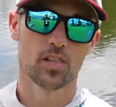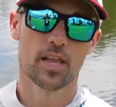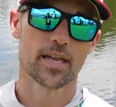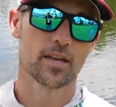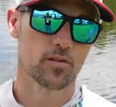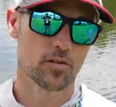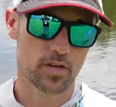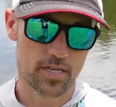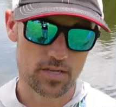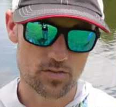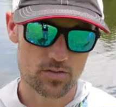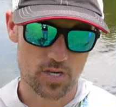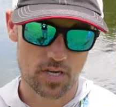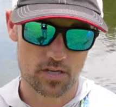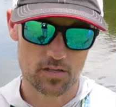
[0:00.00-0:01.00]
later
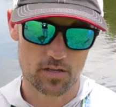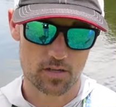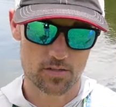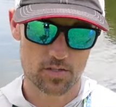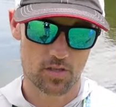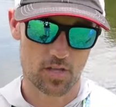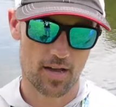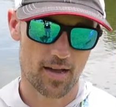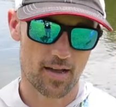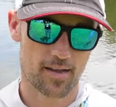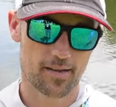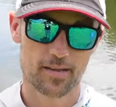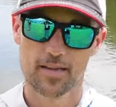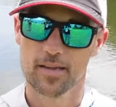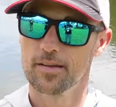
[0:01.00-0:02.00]
in
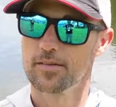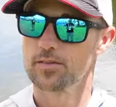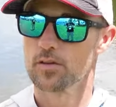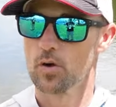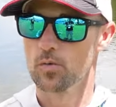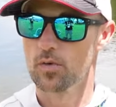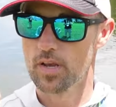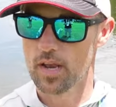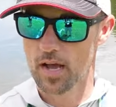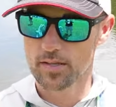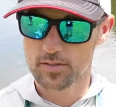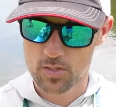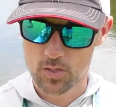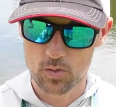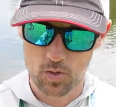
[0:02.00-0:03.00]
July, so
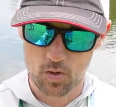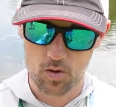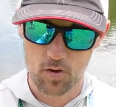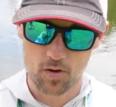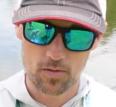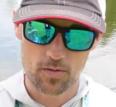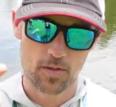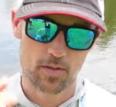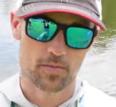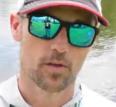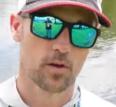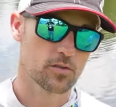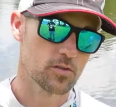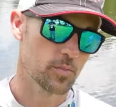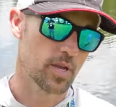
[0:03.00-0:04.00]
not too long.
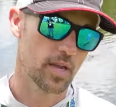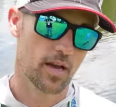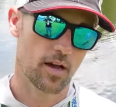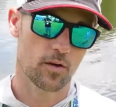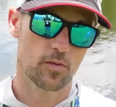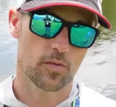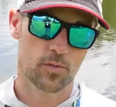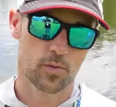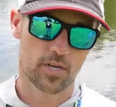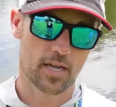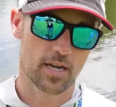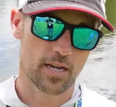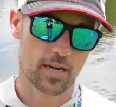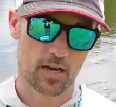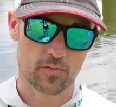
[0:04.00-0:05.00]
Those will be out,
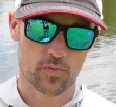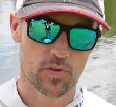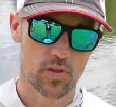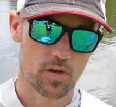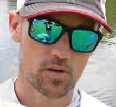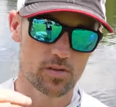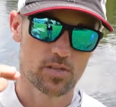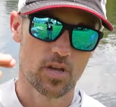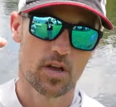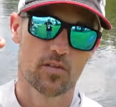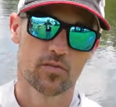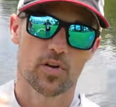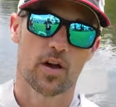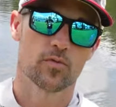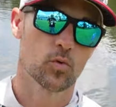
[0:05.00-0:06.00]
$3.99 for those,
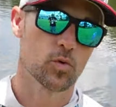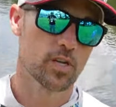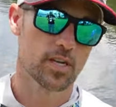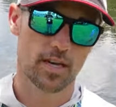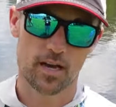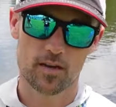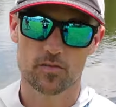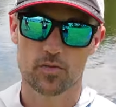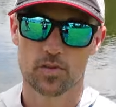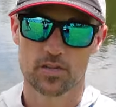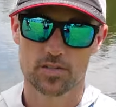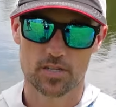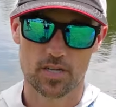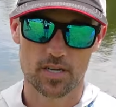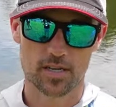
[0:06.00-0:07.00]
$5.49 for the
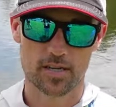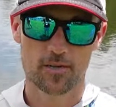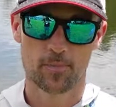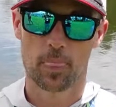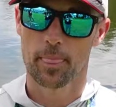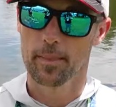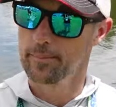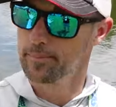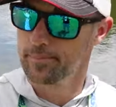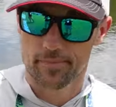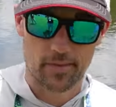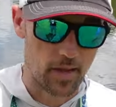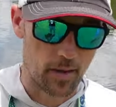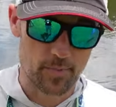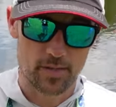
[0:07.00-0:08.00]
jig.
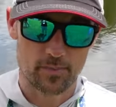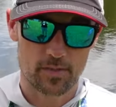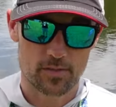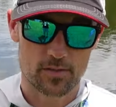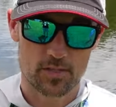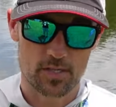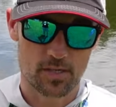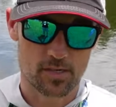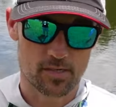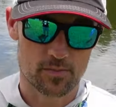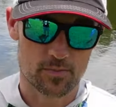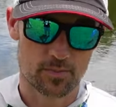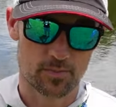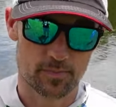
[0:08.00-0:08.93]
I mean, Missile Jigs,